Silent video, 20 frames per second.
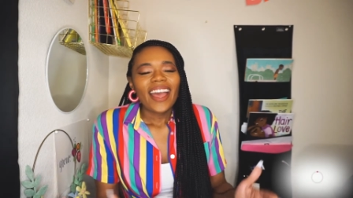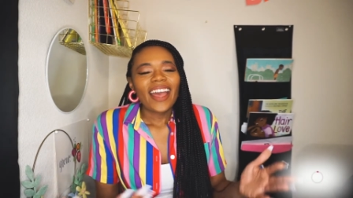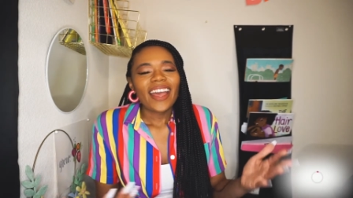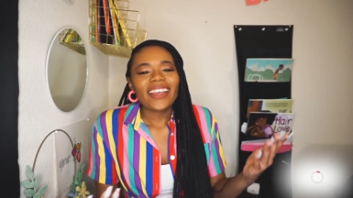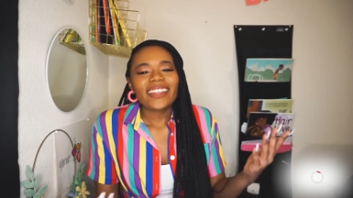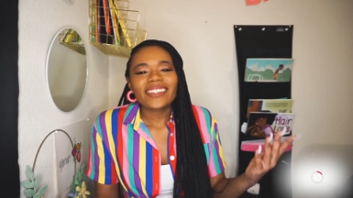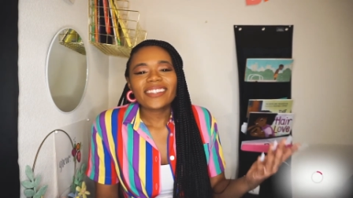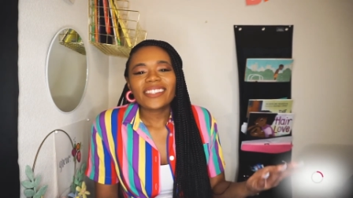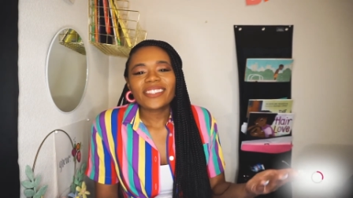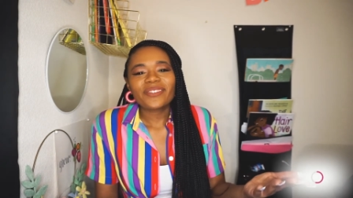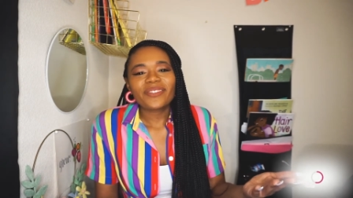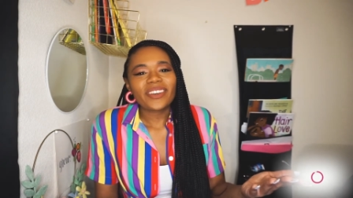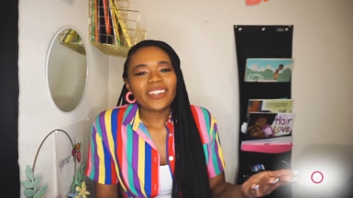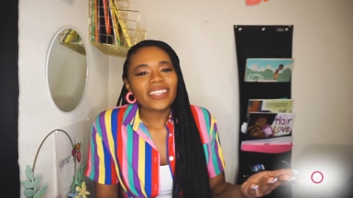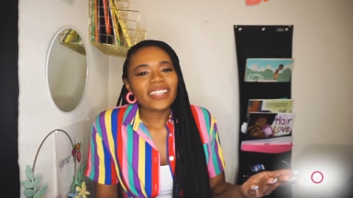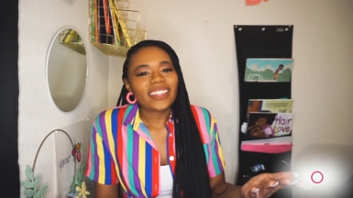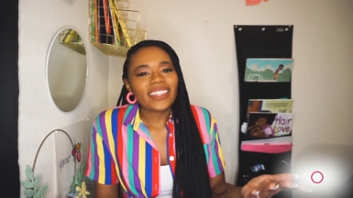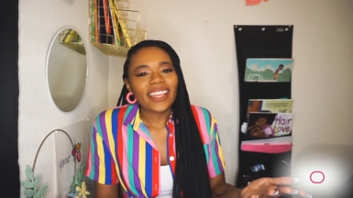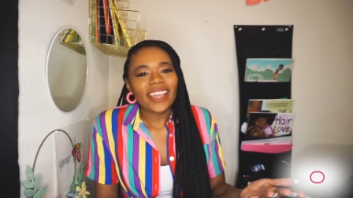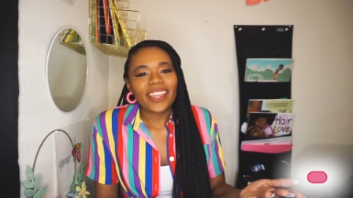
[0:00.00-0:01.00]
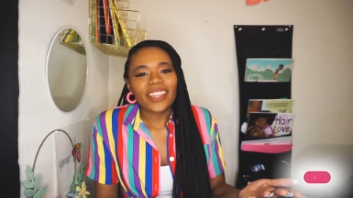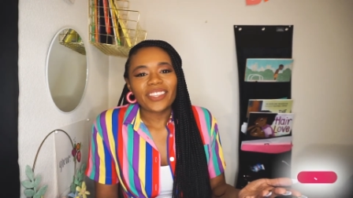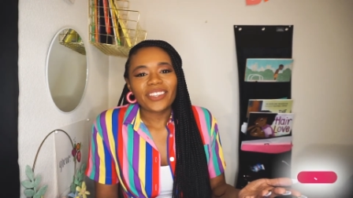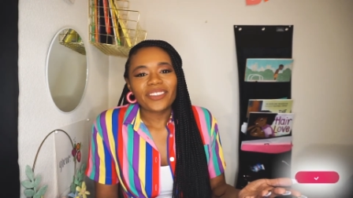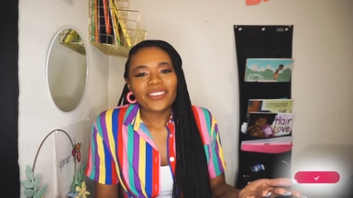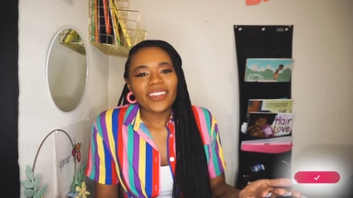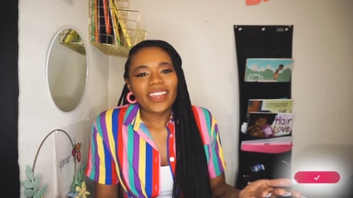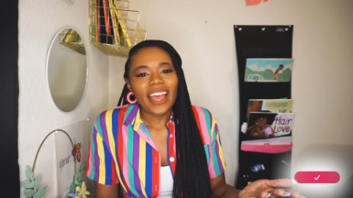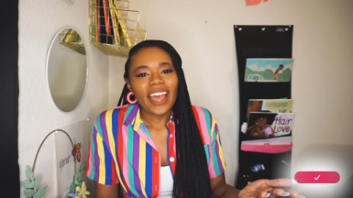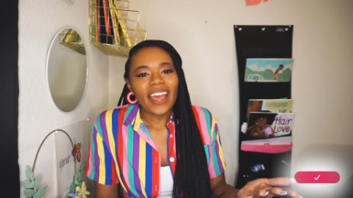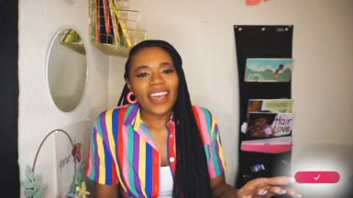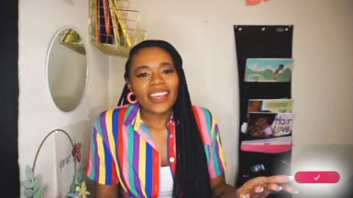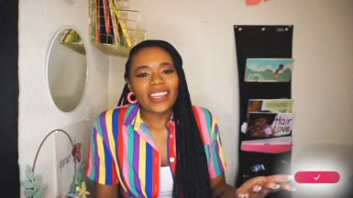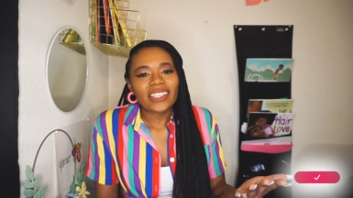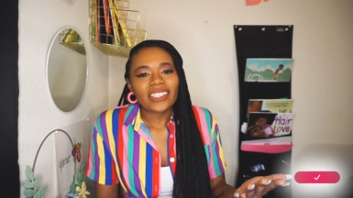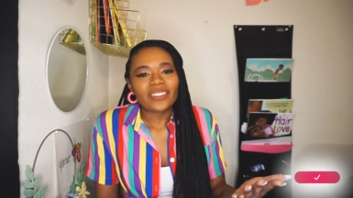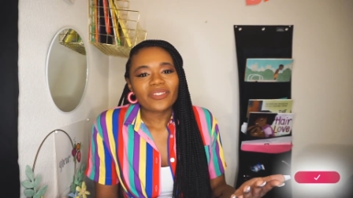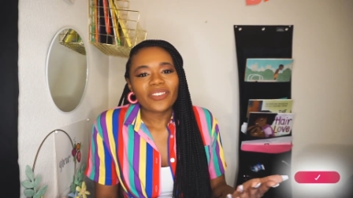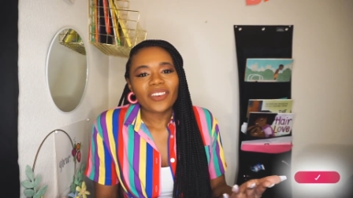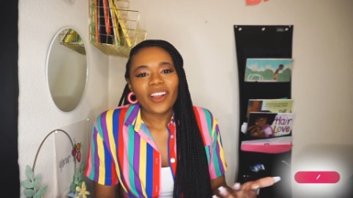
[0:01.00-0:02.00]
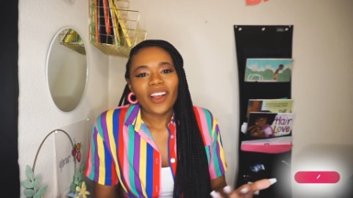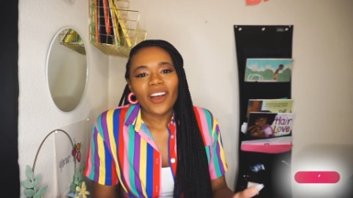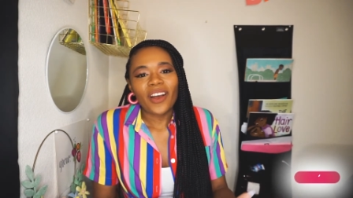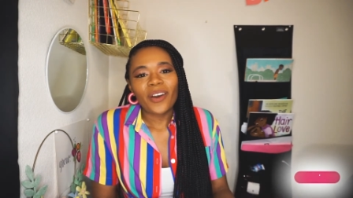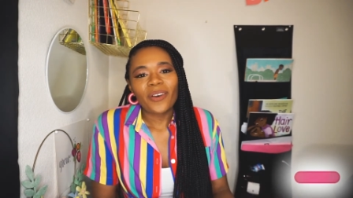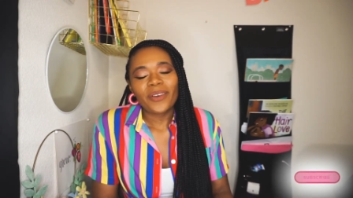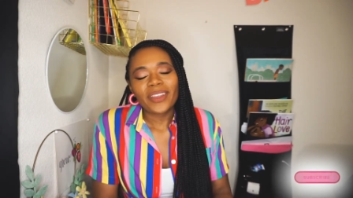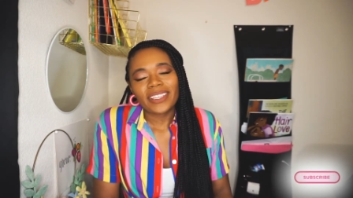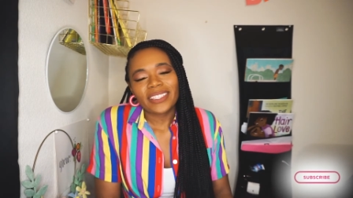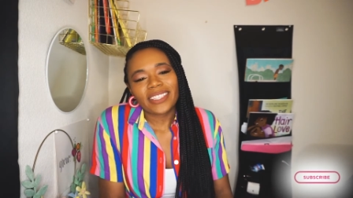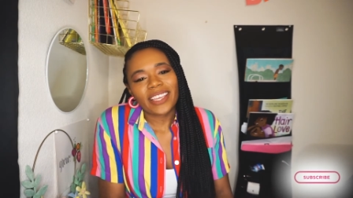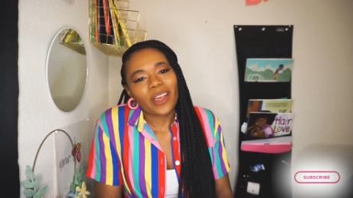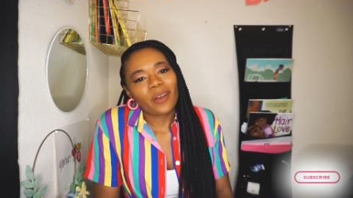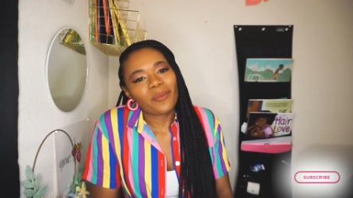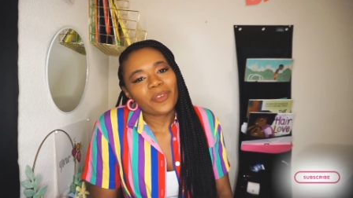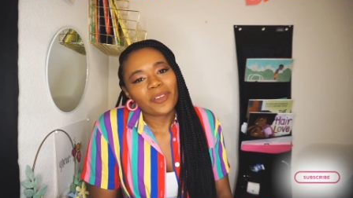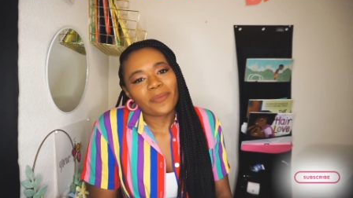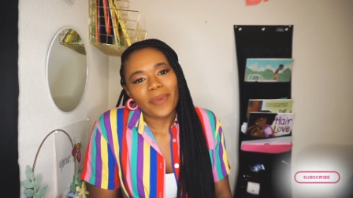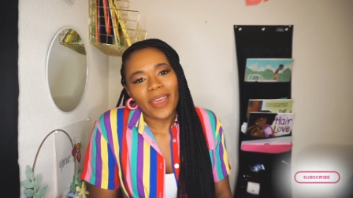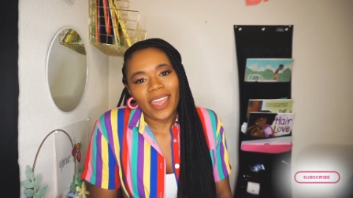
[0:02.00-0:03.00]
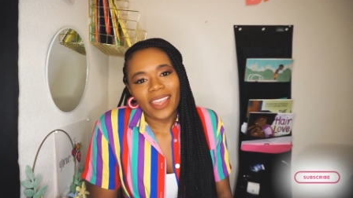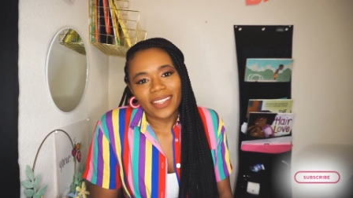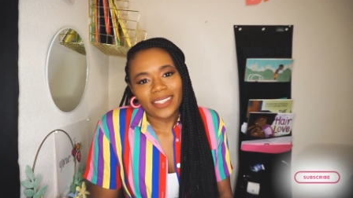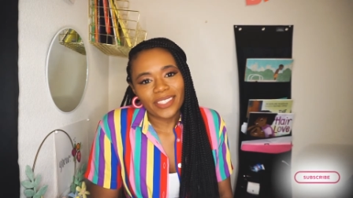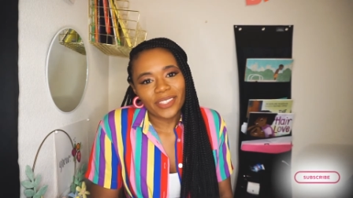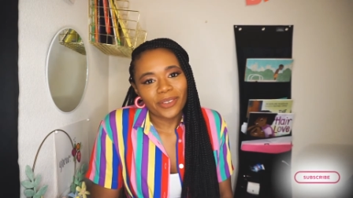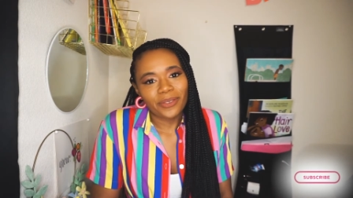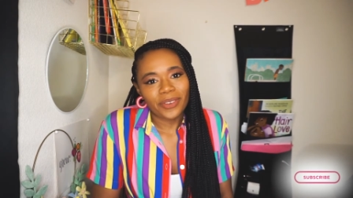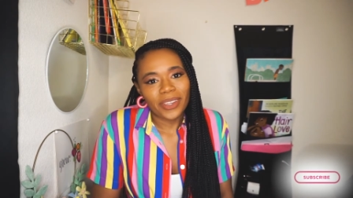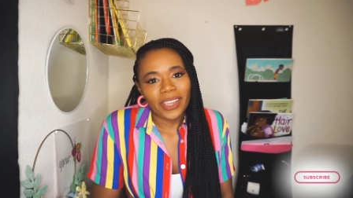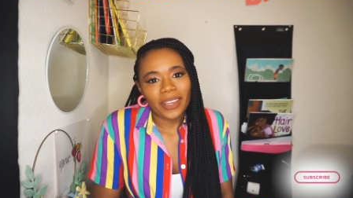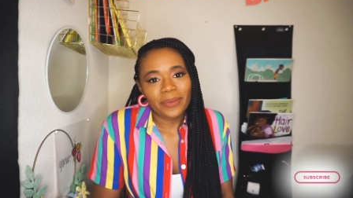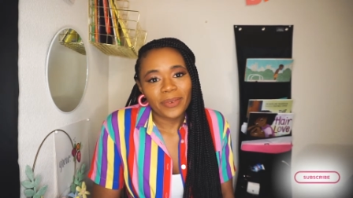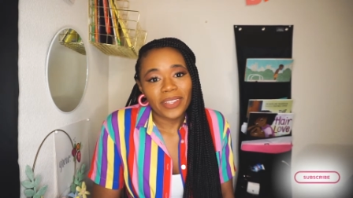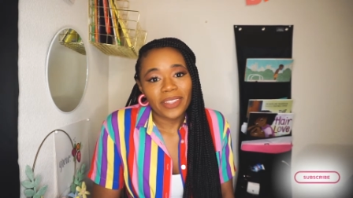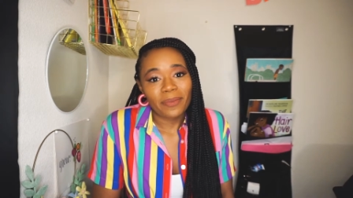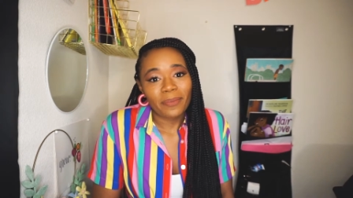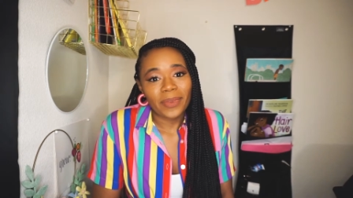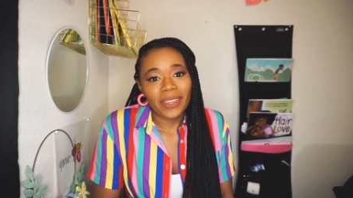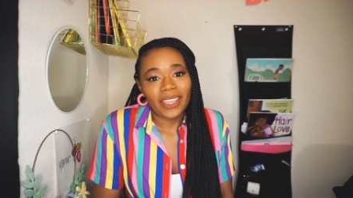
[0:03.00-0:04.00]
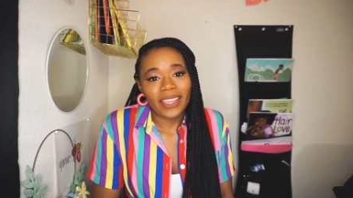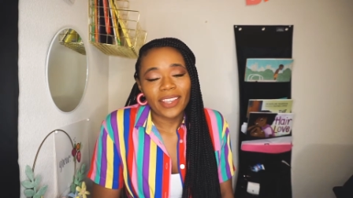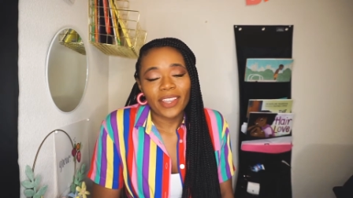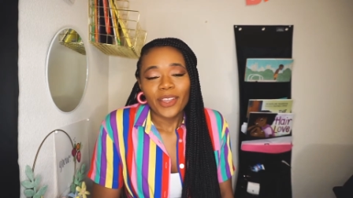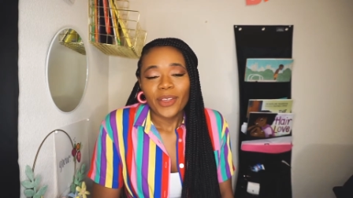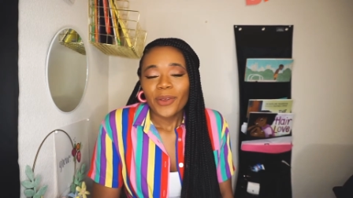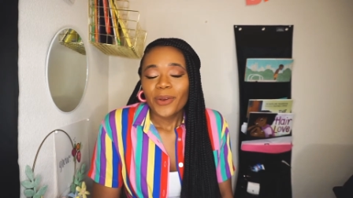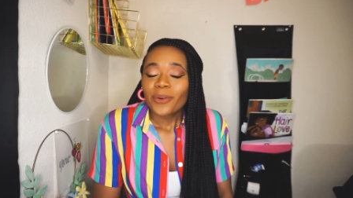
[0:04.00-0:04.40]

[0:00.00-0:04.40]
I just want to thank you guys for always coming back to read with me.